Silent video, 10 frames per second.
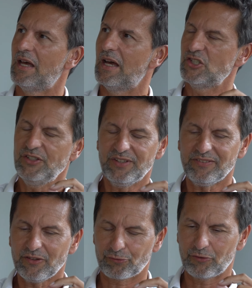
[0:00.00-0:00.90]
And she says
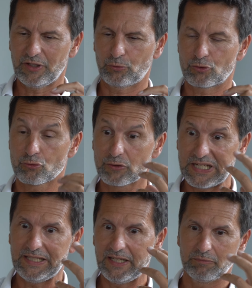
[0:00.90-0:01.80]
this phrase which
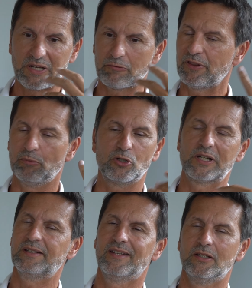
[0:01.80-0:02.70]
really hit me. I read the book
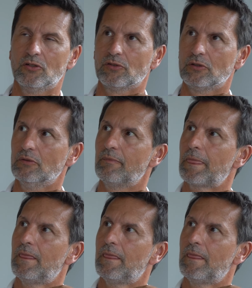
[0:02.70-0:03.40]
like 10 years ago.